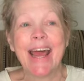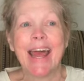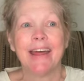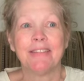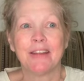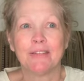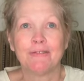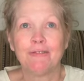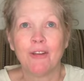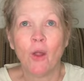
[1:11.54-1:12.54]
And the
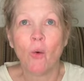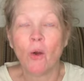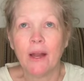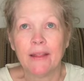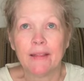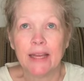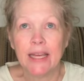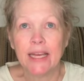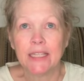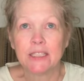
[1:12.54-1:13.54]
floor in the
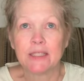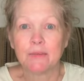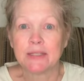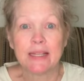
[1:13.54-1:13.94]
kitchen was